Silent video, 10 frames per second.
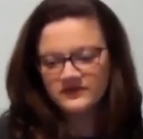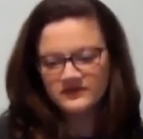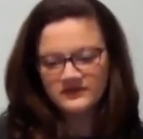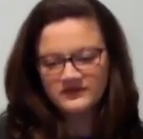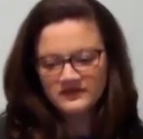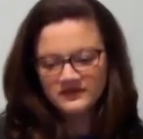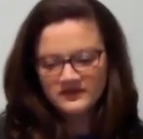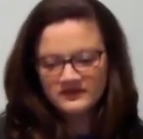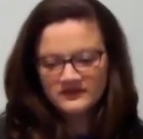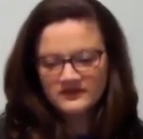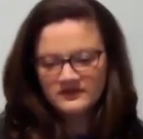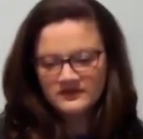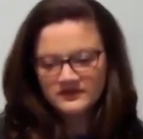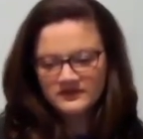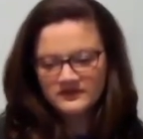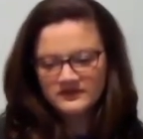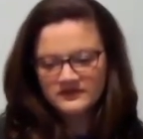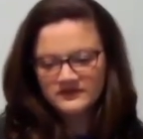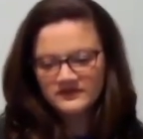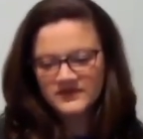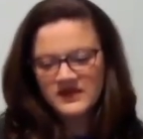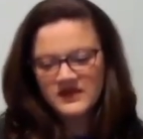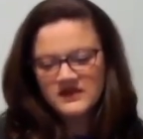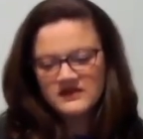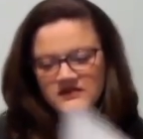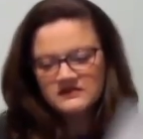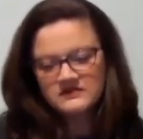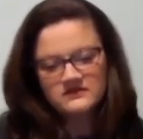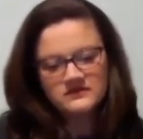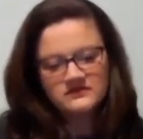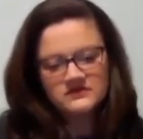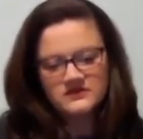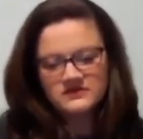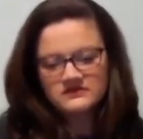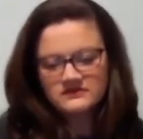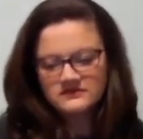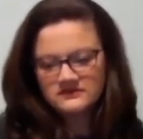(no one is talking)